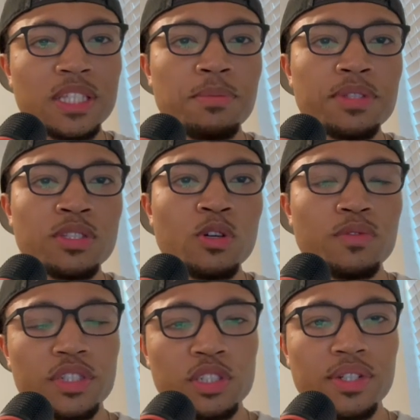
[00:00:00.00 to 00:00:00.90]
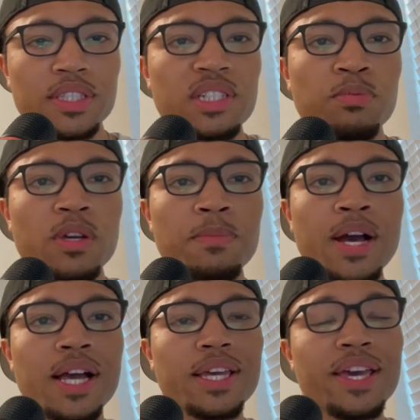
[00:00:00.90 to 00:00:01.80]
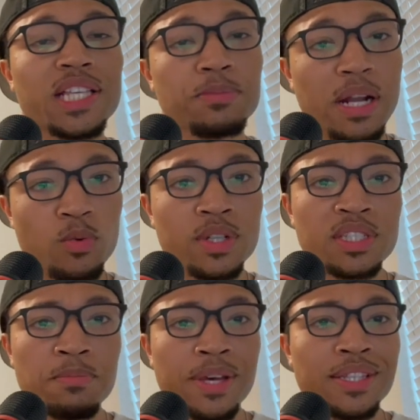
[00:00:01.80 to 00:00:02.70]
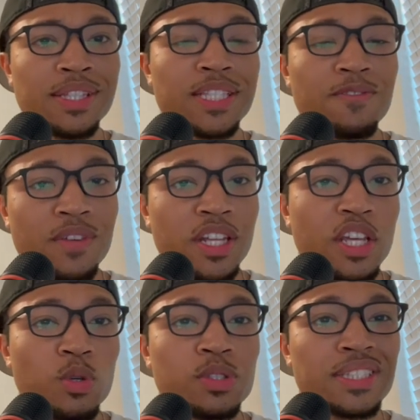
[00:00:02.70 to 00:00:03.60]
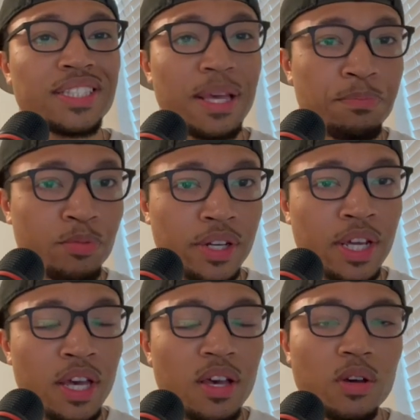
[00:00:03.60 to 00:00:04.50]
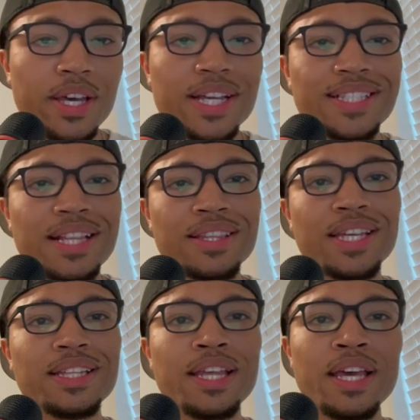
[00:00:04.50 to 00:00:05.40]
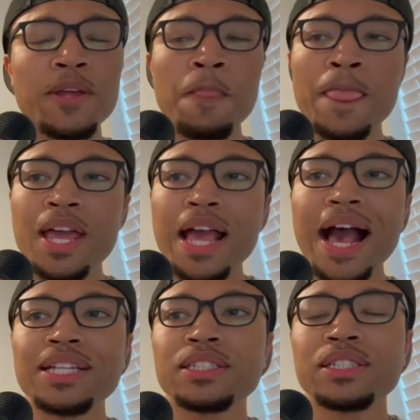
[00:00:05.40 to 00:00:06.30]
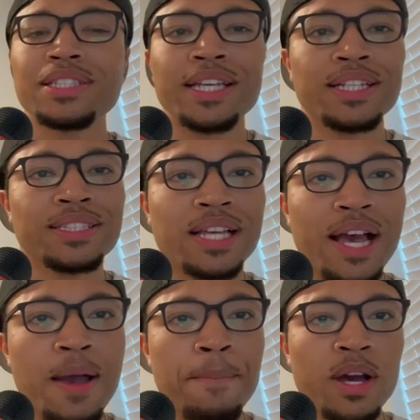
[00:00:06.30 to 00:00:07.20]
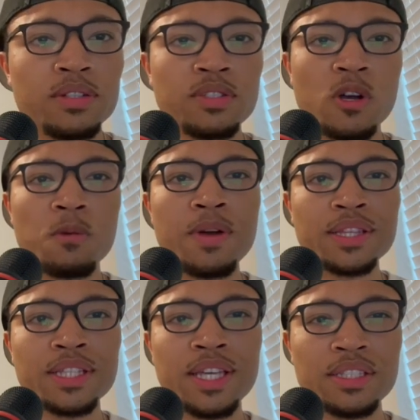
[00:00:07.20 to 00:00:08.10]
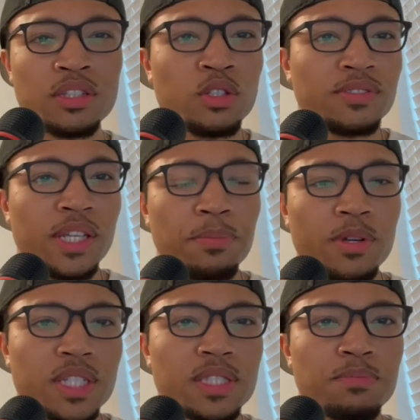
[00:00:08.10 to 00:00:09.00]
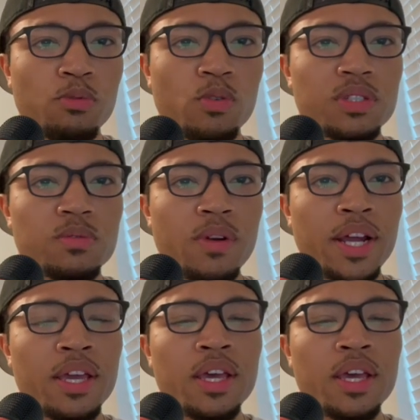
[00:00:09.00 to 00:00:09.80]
episode for the Straight to the Point podcast. But I wanted to make this video separate, because I think that I should take the time out to talk about things a little deeper than sports, right?